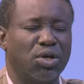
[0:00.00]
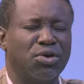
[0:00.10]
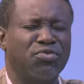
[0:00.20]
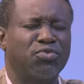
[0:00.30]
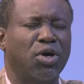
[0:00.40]

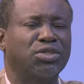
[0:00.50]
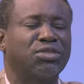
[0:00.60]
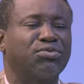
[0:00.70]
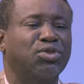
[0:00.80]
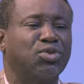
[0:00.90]
if not
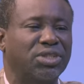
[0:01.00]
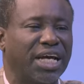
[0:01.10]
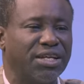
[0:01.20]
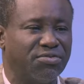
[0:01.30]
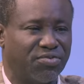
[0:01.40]
even
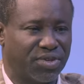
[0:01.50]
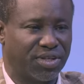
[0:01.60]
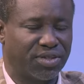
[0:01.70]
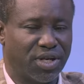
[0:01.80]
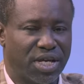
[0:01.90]
totally free,
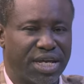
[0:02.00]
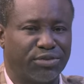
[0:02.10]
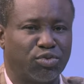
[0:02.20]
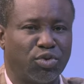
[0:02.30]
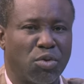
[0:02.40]

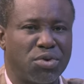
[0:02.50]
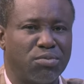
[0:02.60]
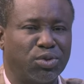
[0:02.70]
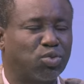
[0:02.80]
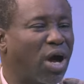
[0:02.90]
it will not be
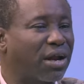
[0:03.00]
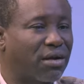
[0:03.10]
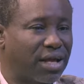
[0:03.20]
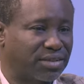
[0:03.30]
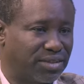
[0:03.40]
able to
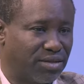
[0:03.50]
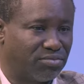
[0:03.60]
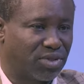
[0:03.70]
harass them.